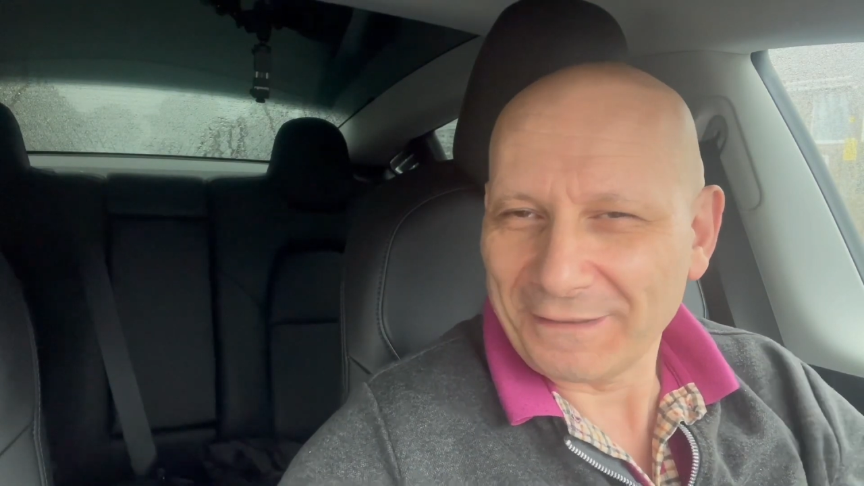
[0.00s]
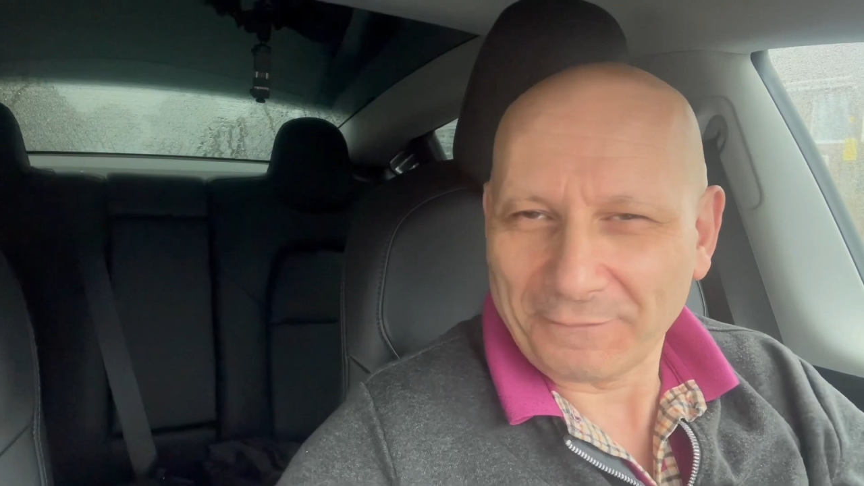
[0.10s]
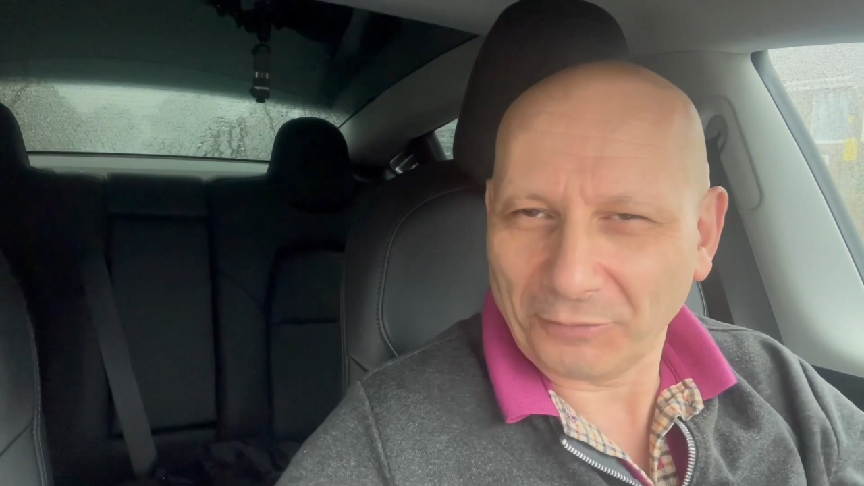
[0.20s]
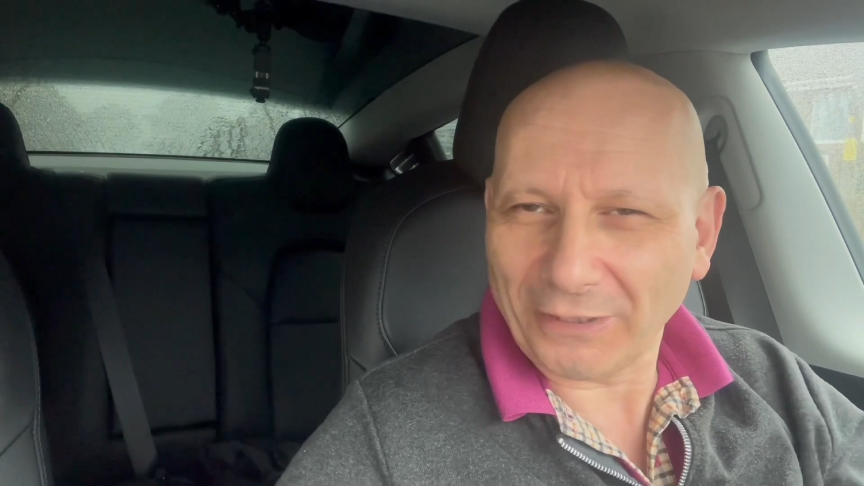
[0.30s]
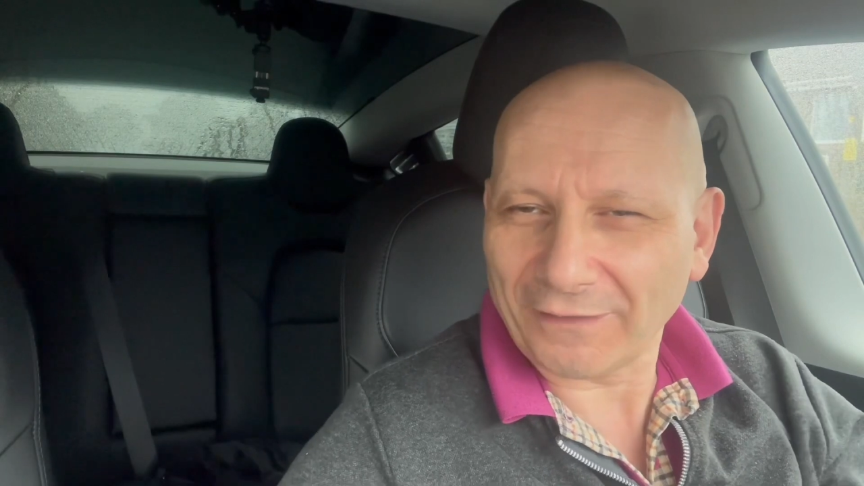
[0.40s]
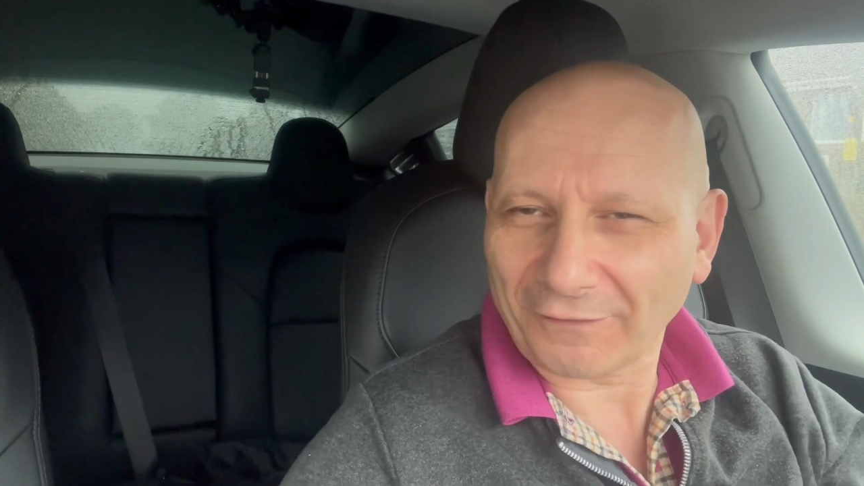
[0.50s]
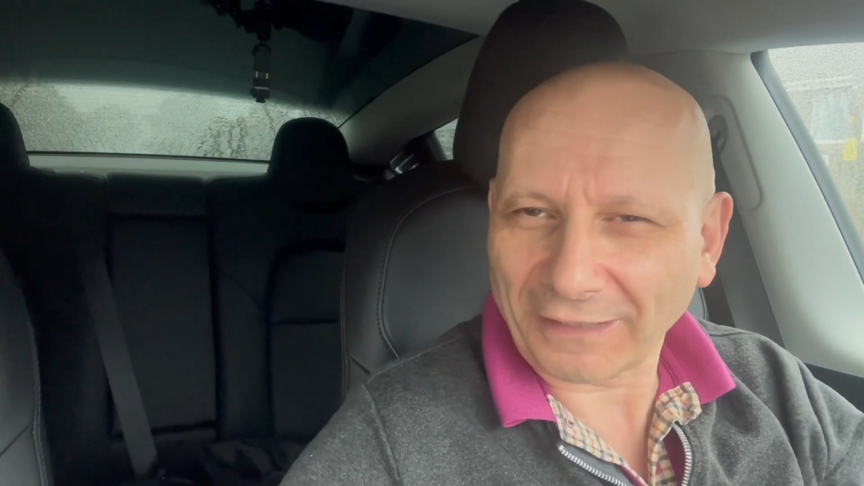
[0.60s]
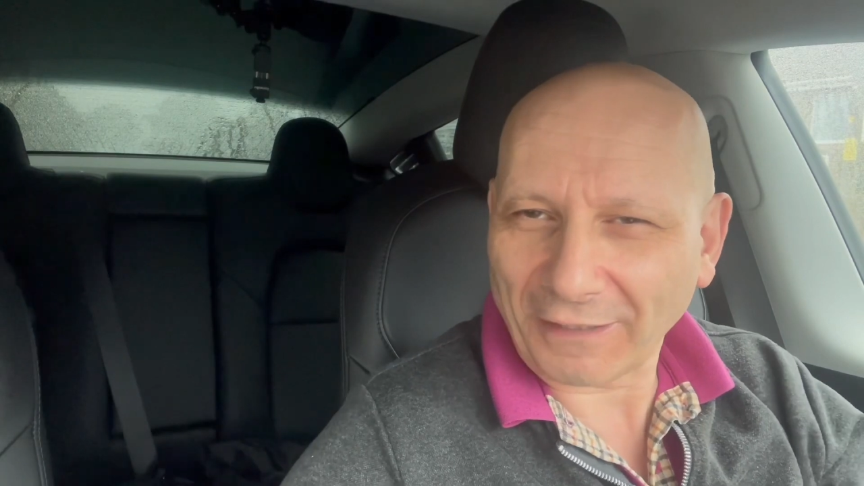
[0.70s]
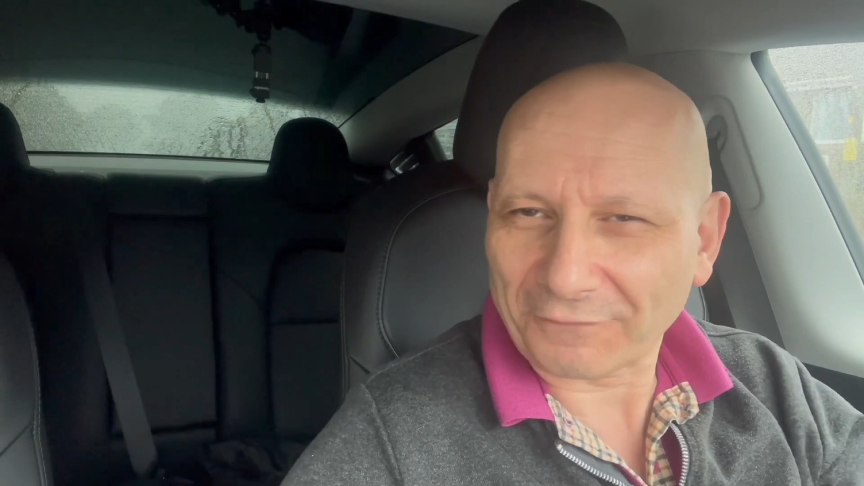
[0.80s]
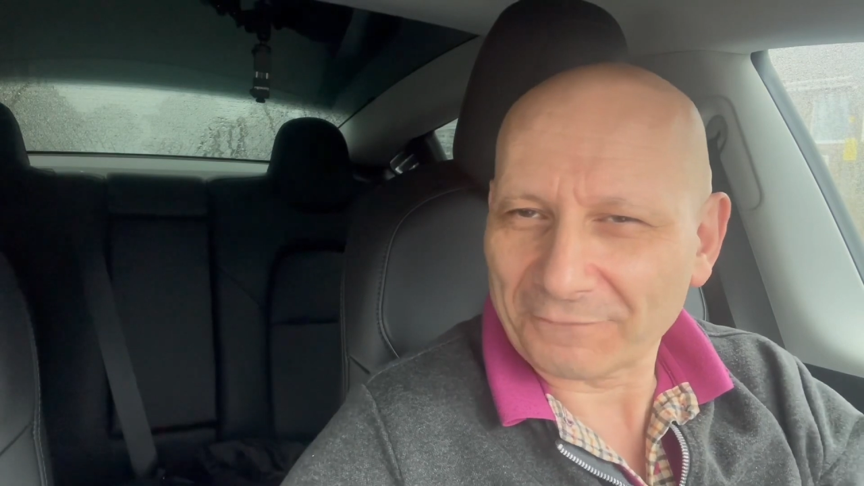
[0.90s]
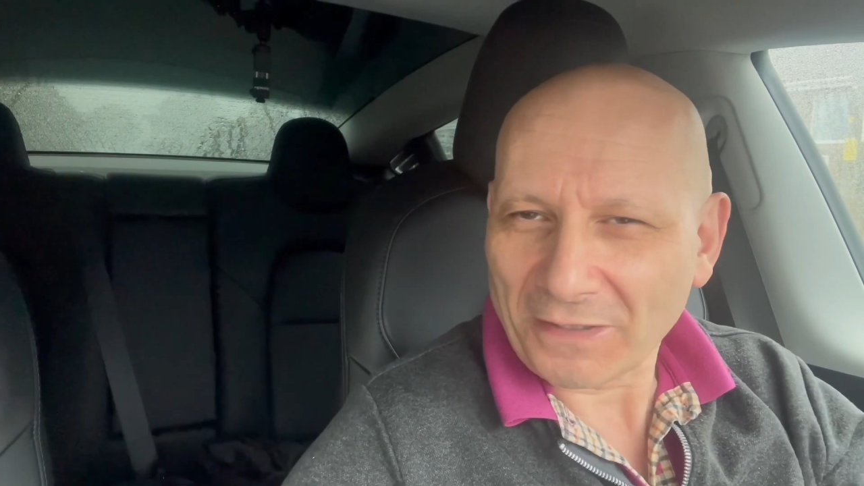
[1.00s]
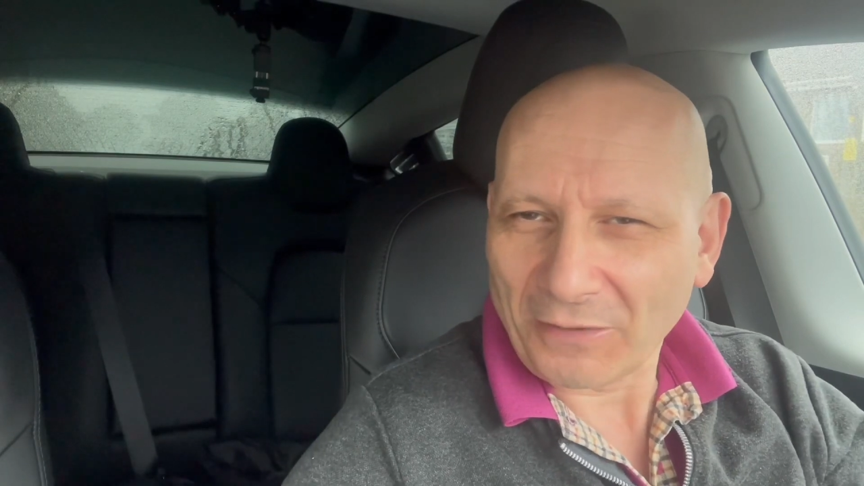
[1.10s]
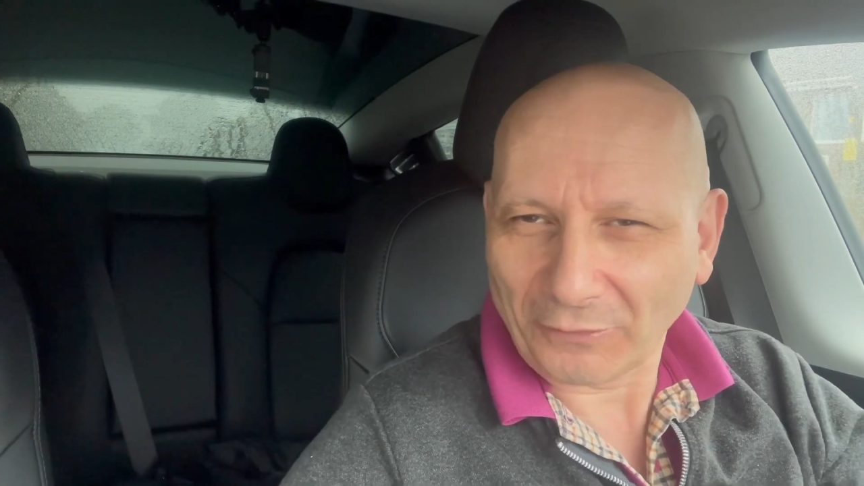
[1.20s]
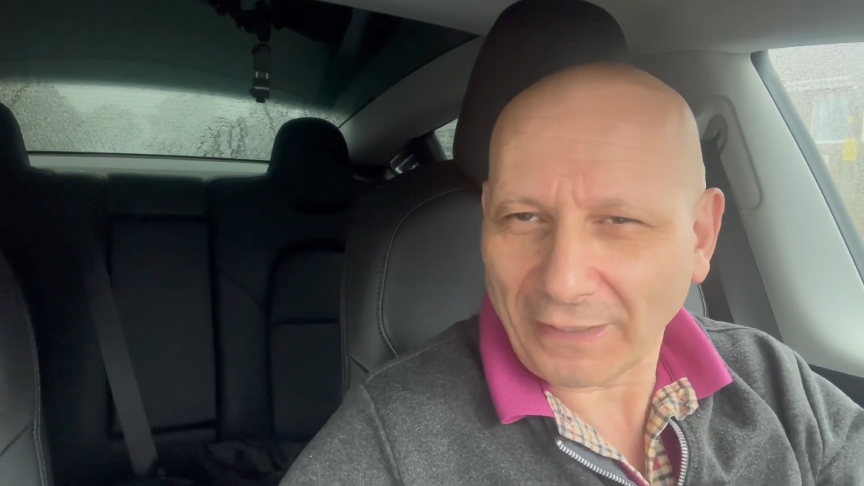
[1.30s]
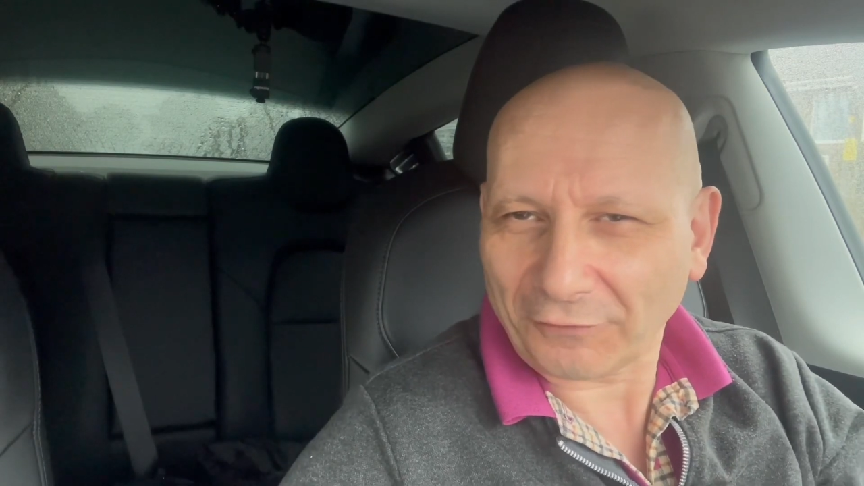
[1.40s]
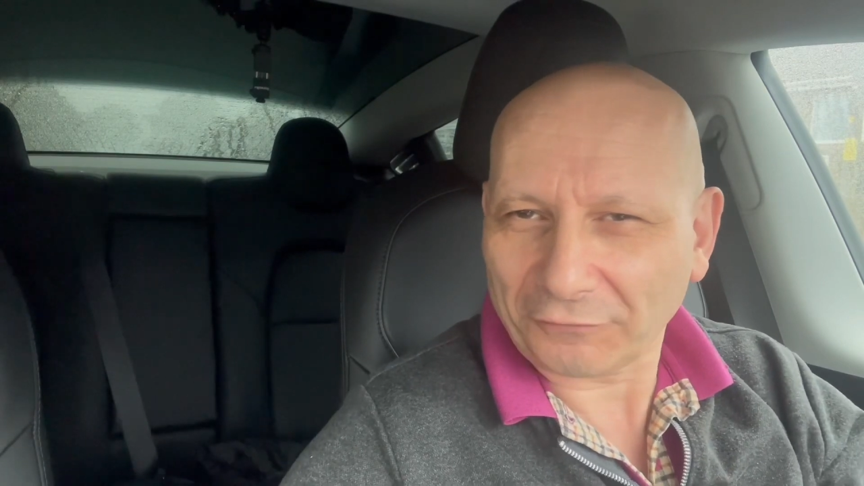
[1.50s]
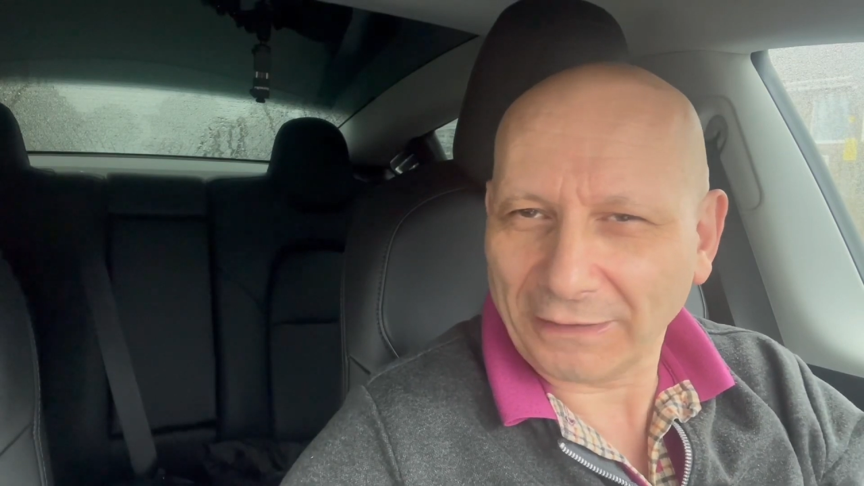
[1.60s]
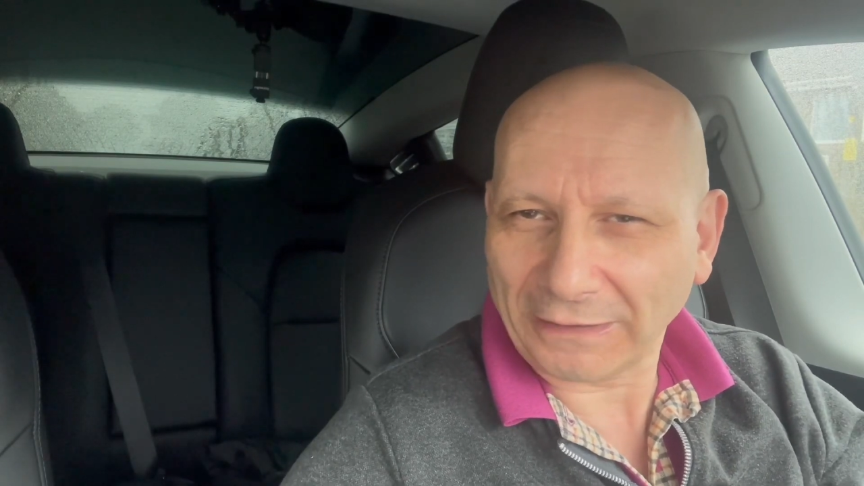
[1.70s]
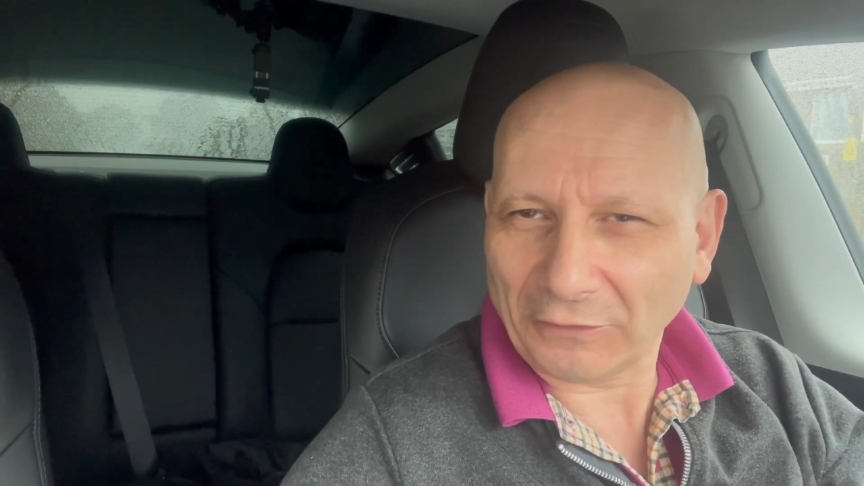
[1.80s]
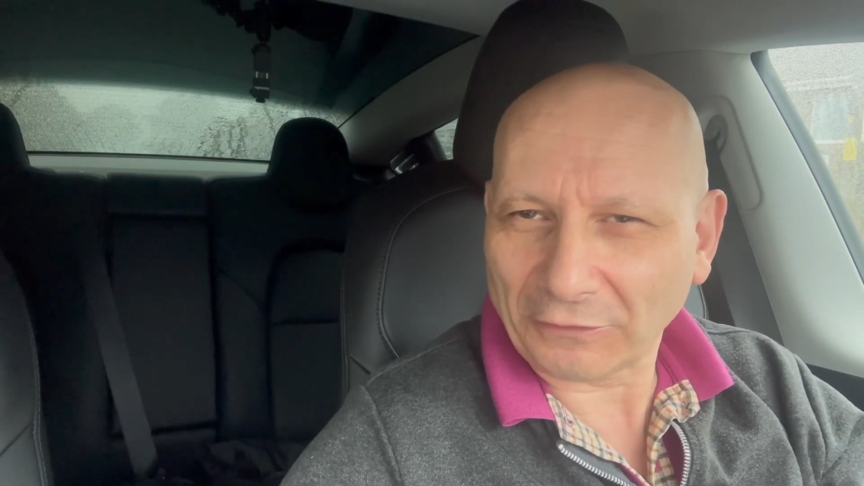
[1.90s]
Brilliant stuff. Well, that's really
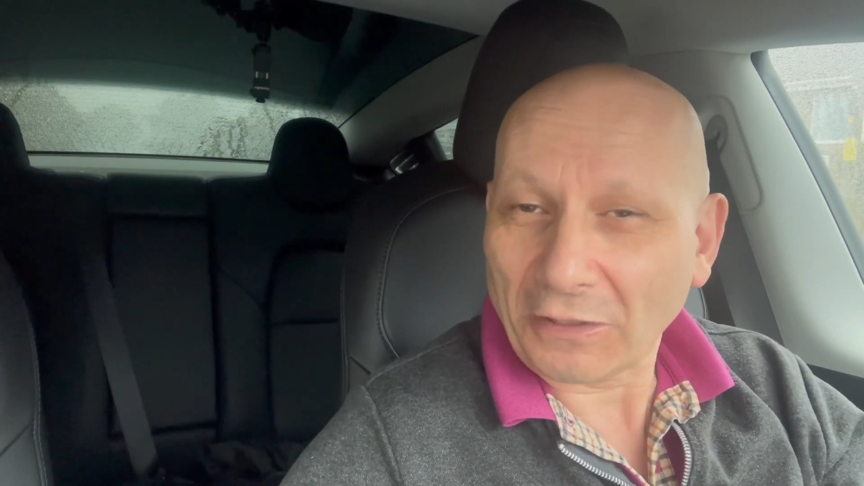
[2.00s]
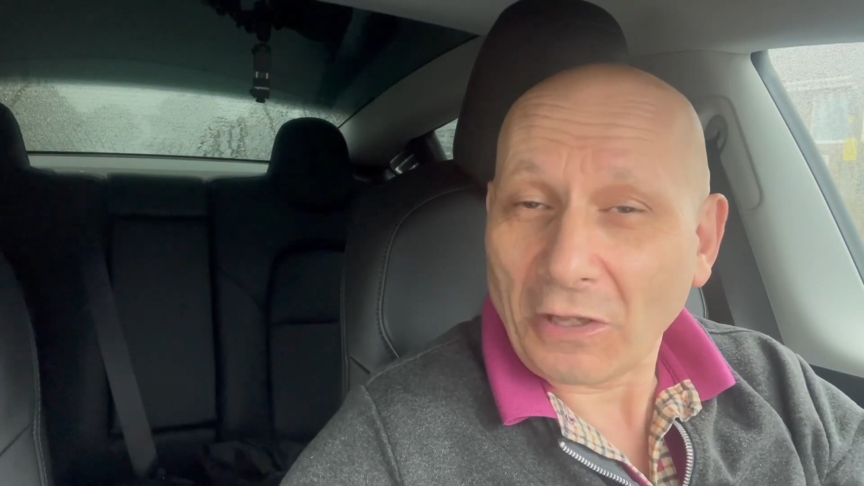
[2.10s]
good.